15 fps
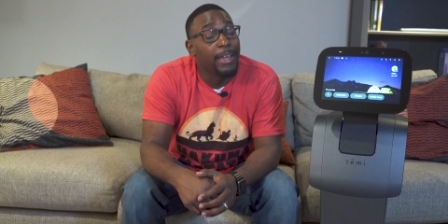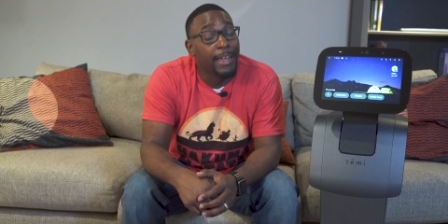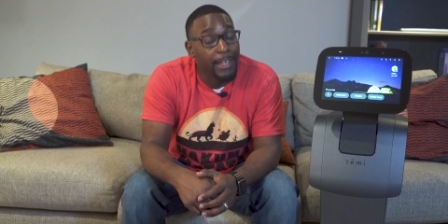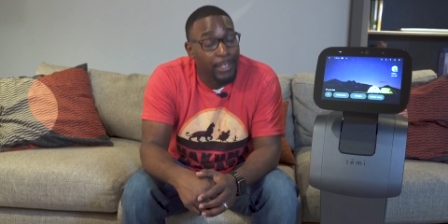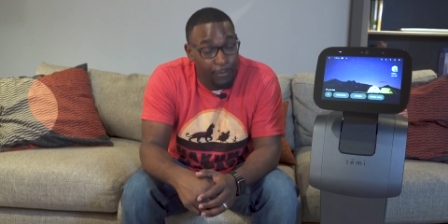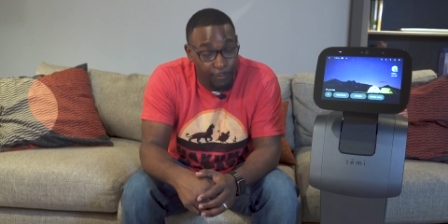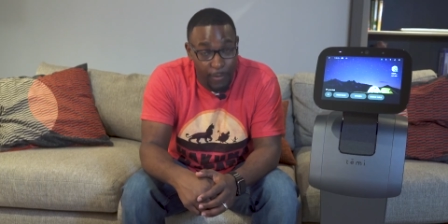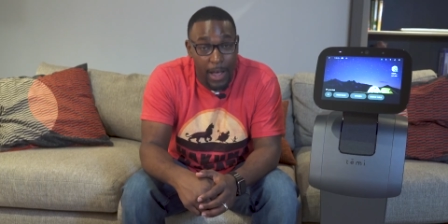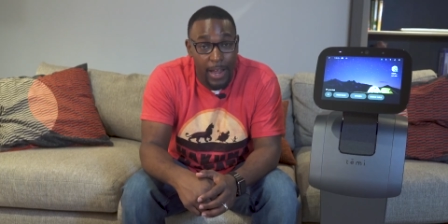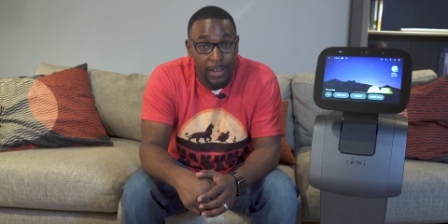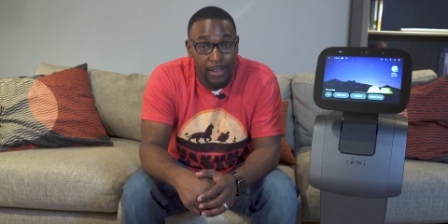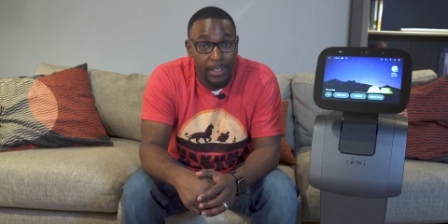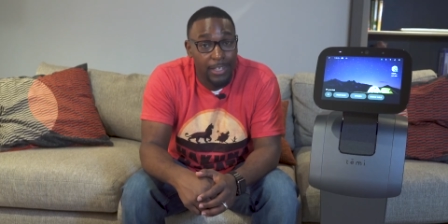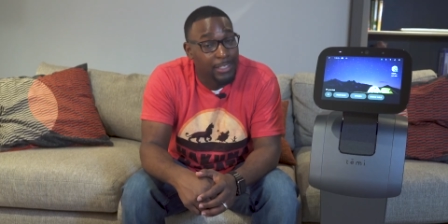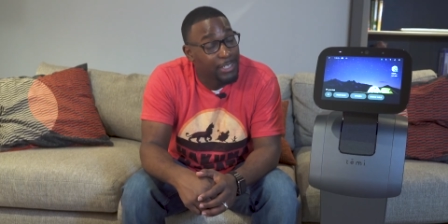it's
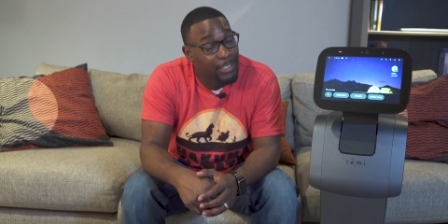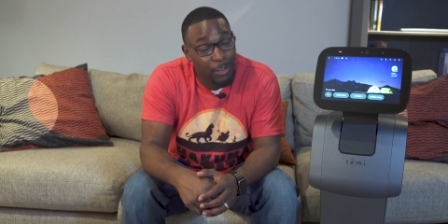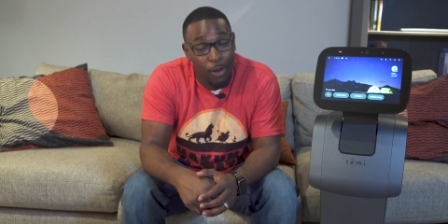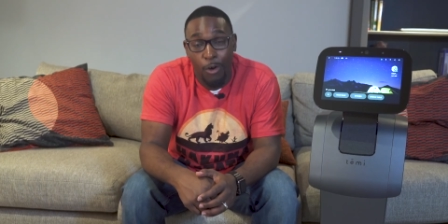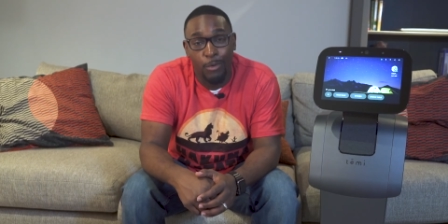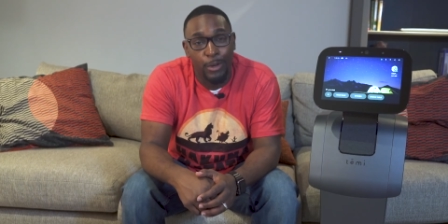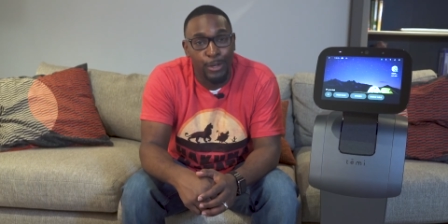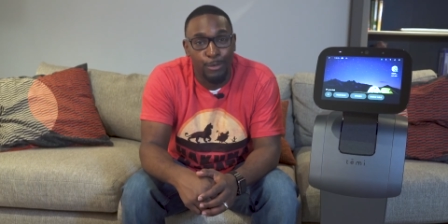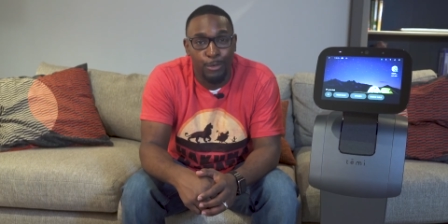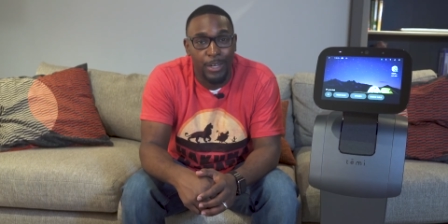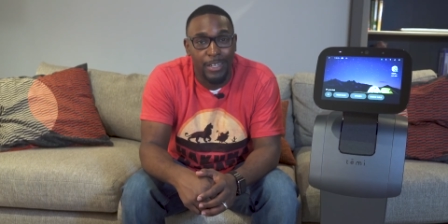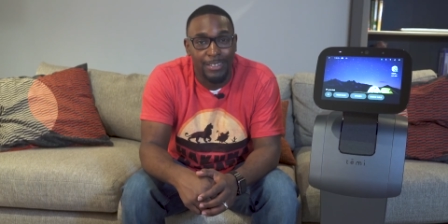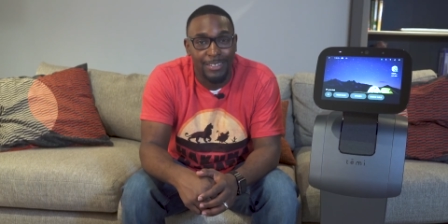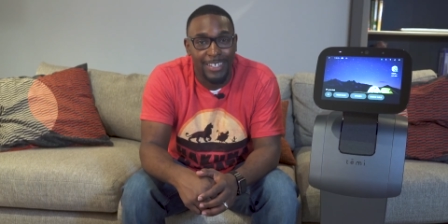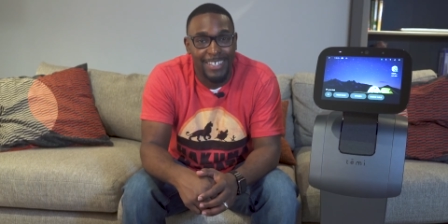fire, because it's already
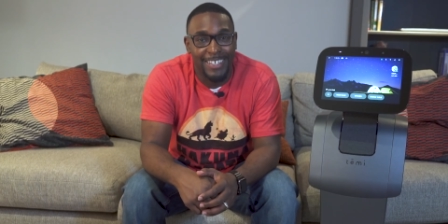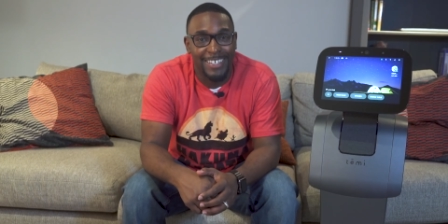written.